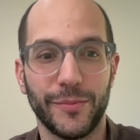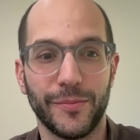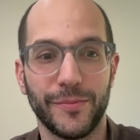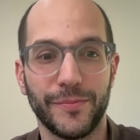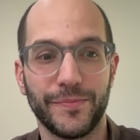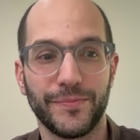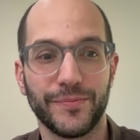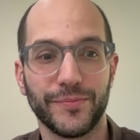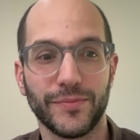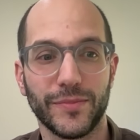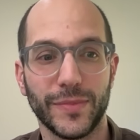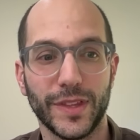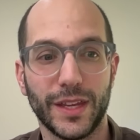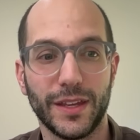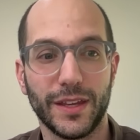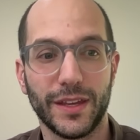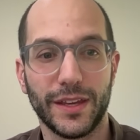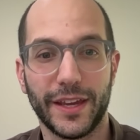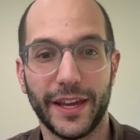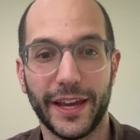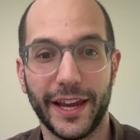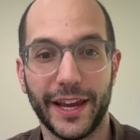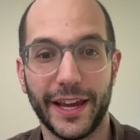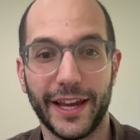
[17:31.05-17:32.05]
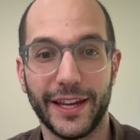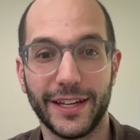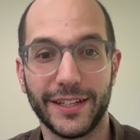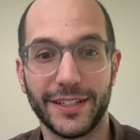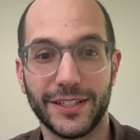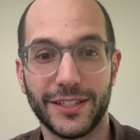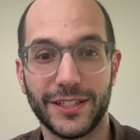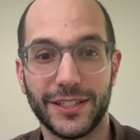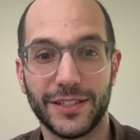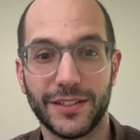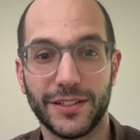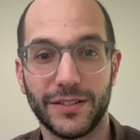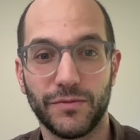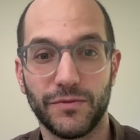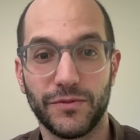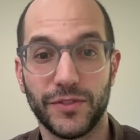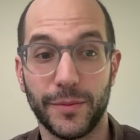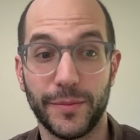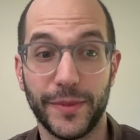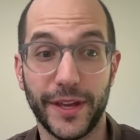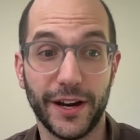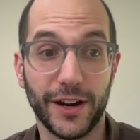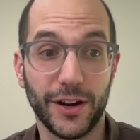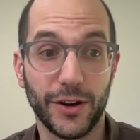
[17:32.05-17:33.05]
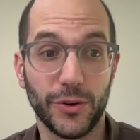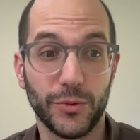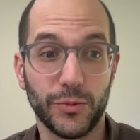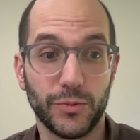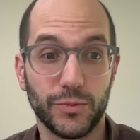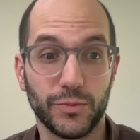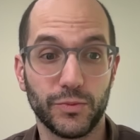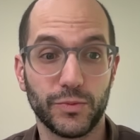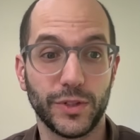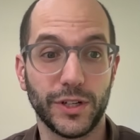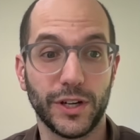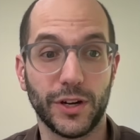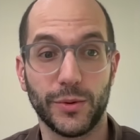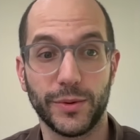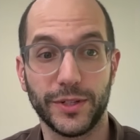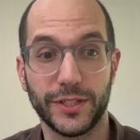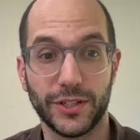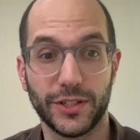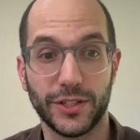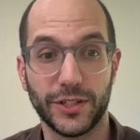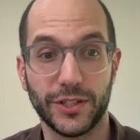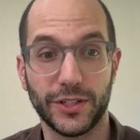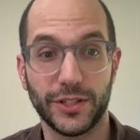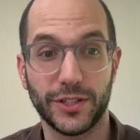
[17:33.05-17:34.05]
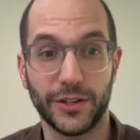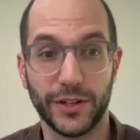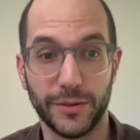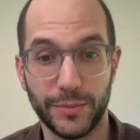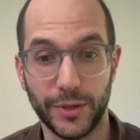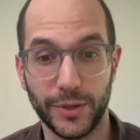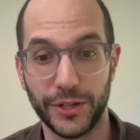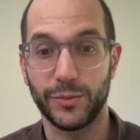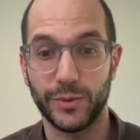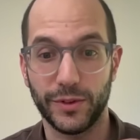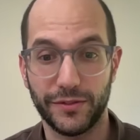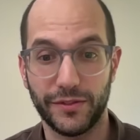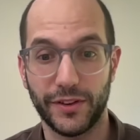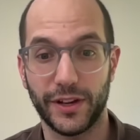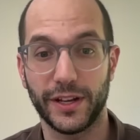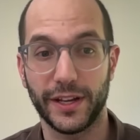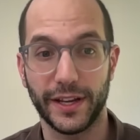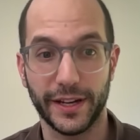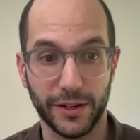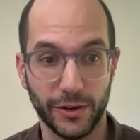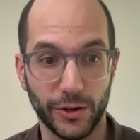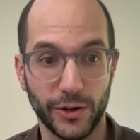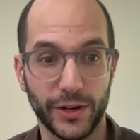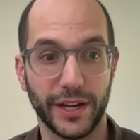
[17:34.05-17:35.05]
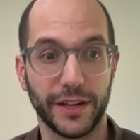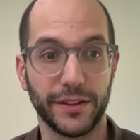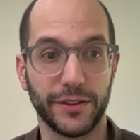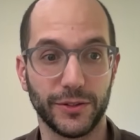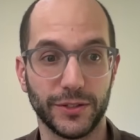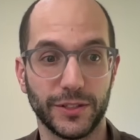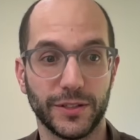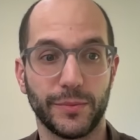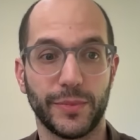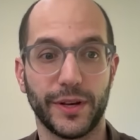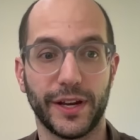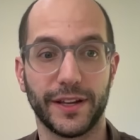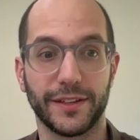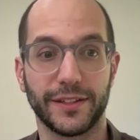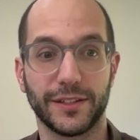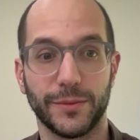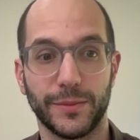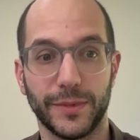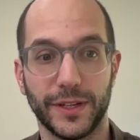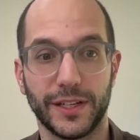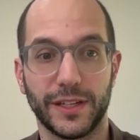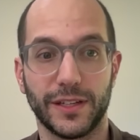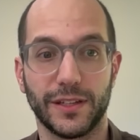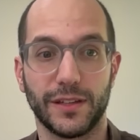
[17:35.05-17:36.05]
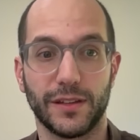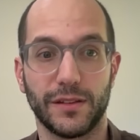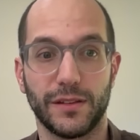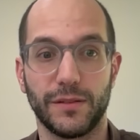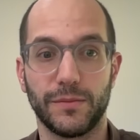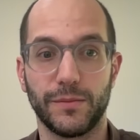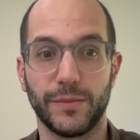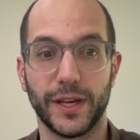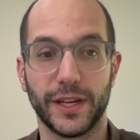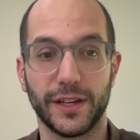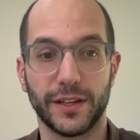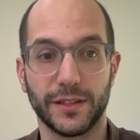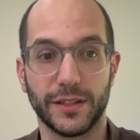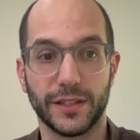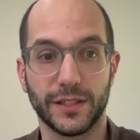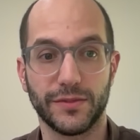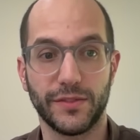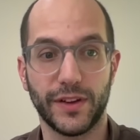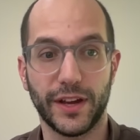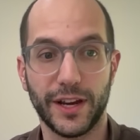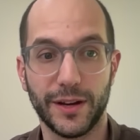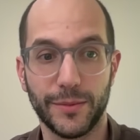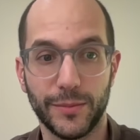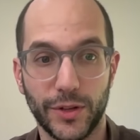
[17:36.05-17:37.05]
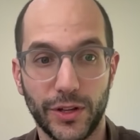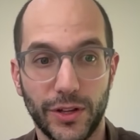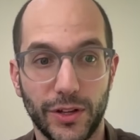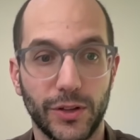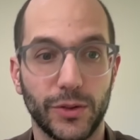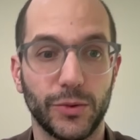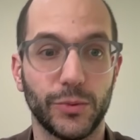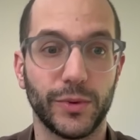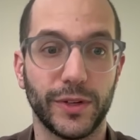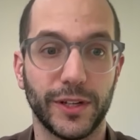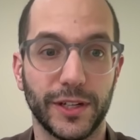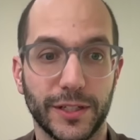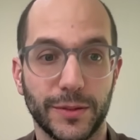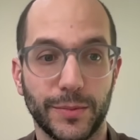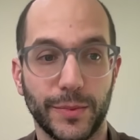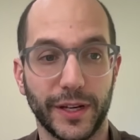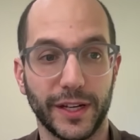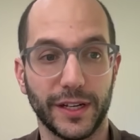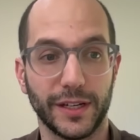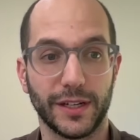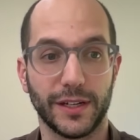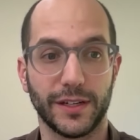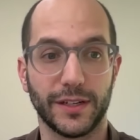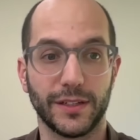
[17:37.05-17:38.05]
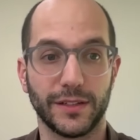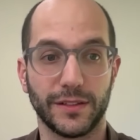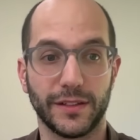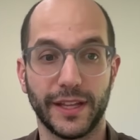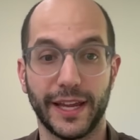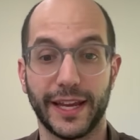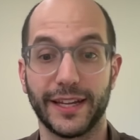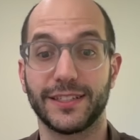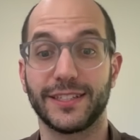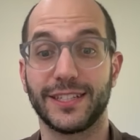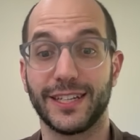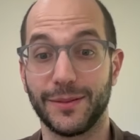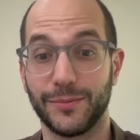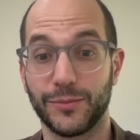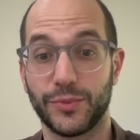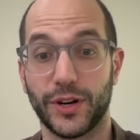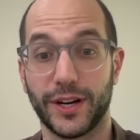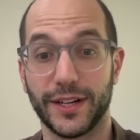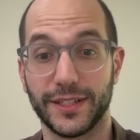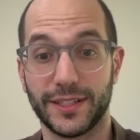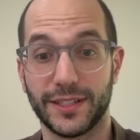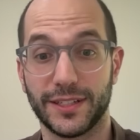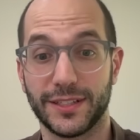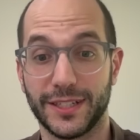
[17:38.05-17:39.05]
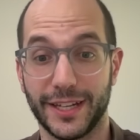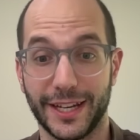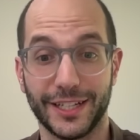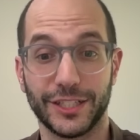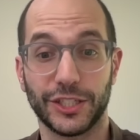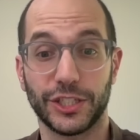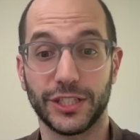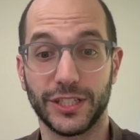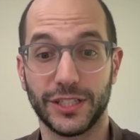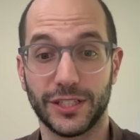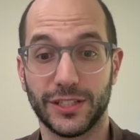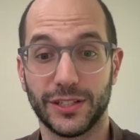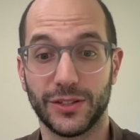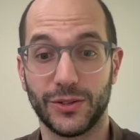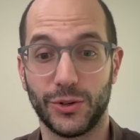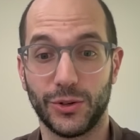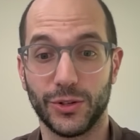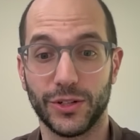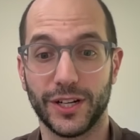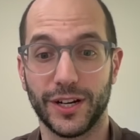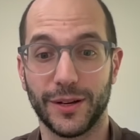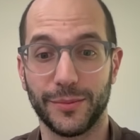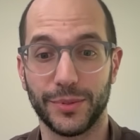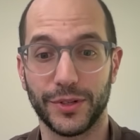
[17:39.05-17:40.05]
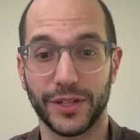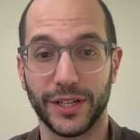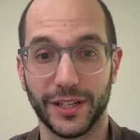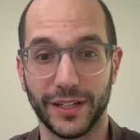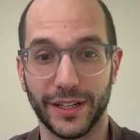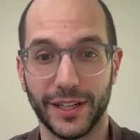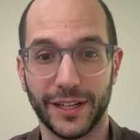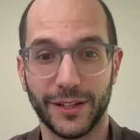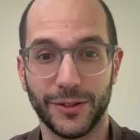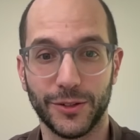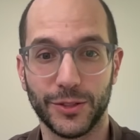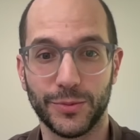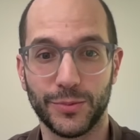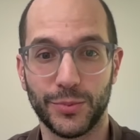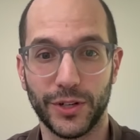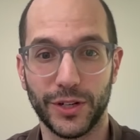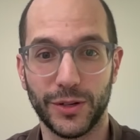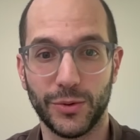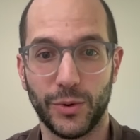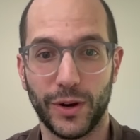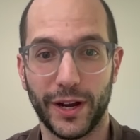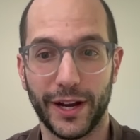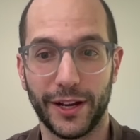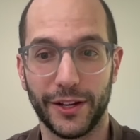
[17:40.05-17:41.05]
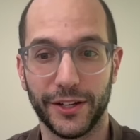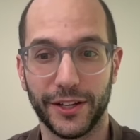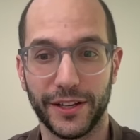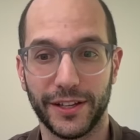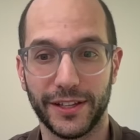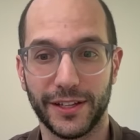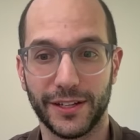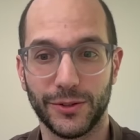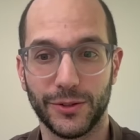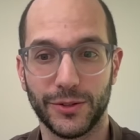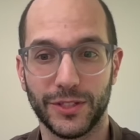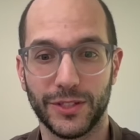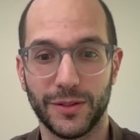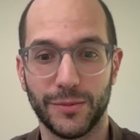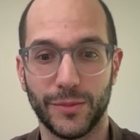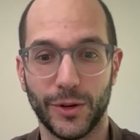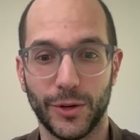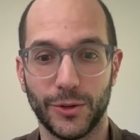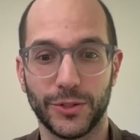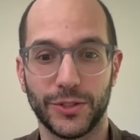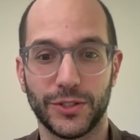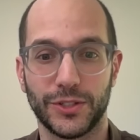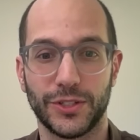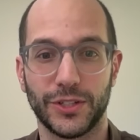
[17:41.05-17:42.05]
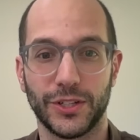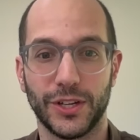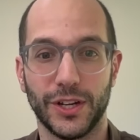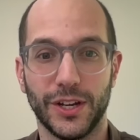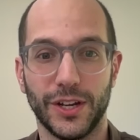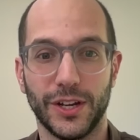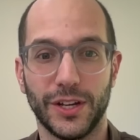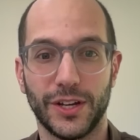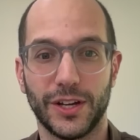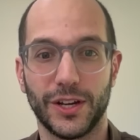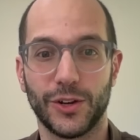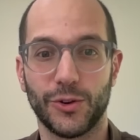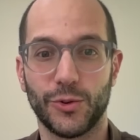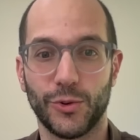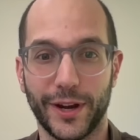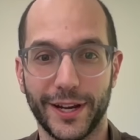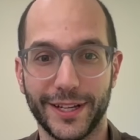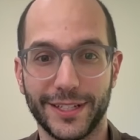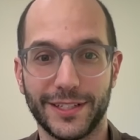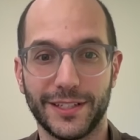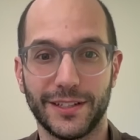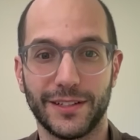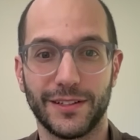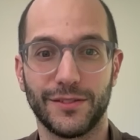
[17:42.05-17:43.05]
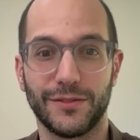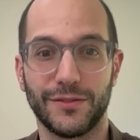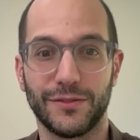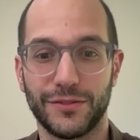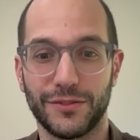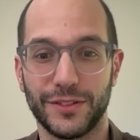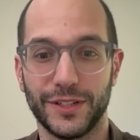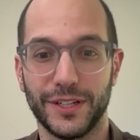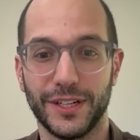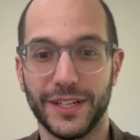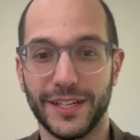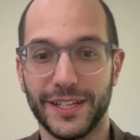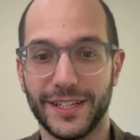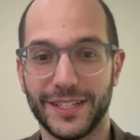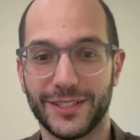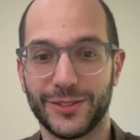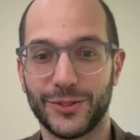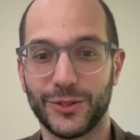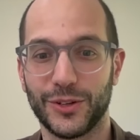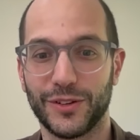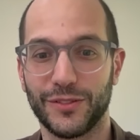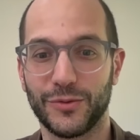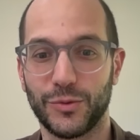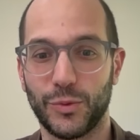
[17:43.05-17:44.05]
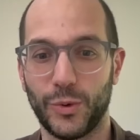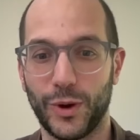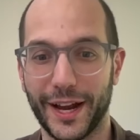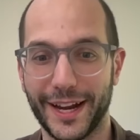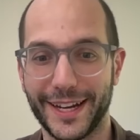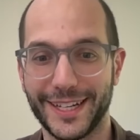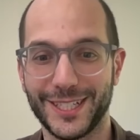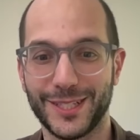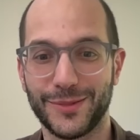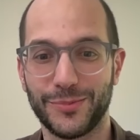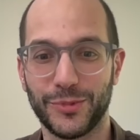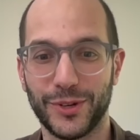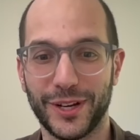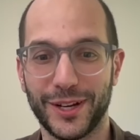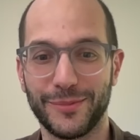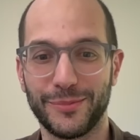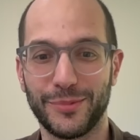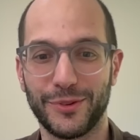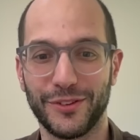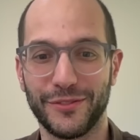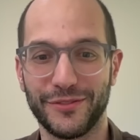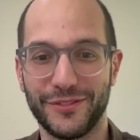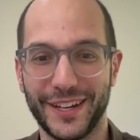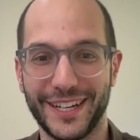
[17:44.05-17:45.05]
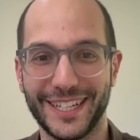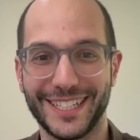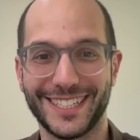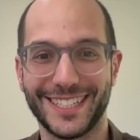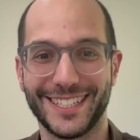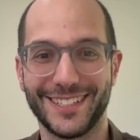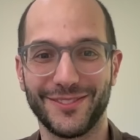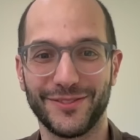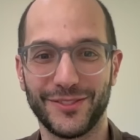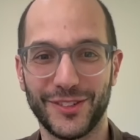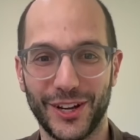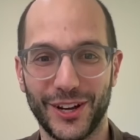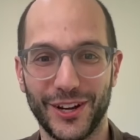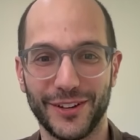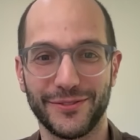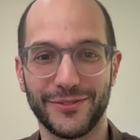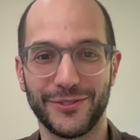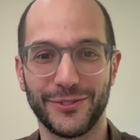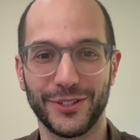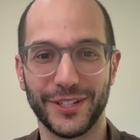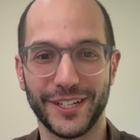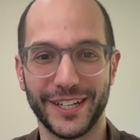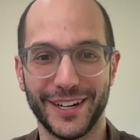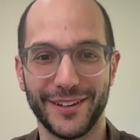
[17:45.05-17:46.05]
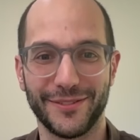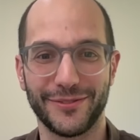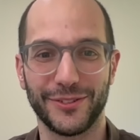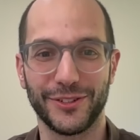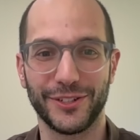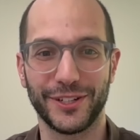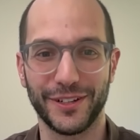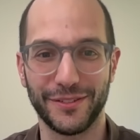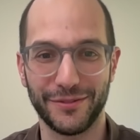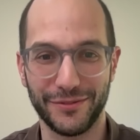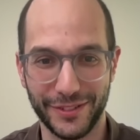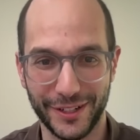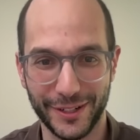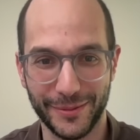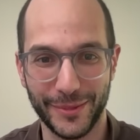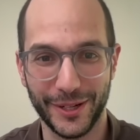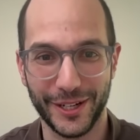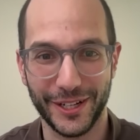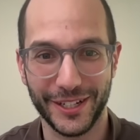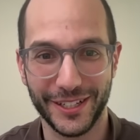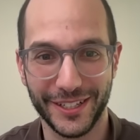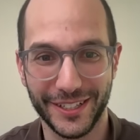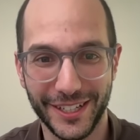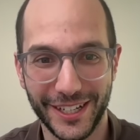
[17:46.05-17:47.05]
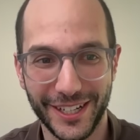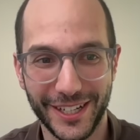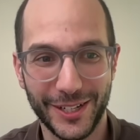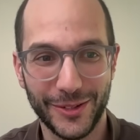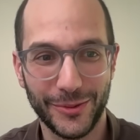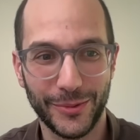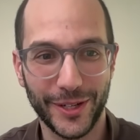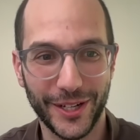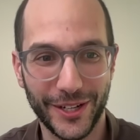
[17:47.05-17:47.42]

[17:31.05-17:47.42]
um, and from there, we started building it. We felt like, okay, there's a path to making this viable. We expanded that same process actually to the whole company, and it was pretty wild. I think it was the most aggressive, sort of widespread, pervasive dogfooding effort at Figma. We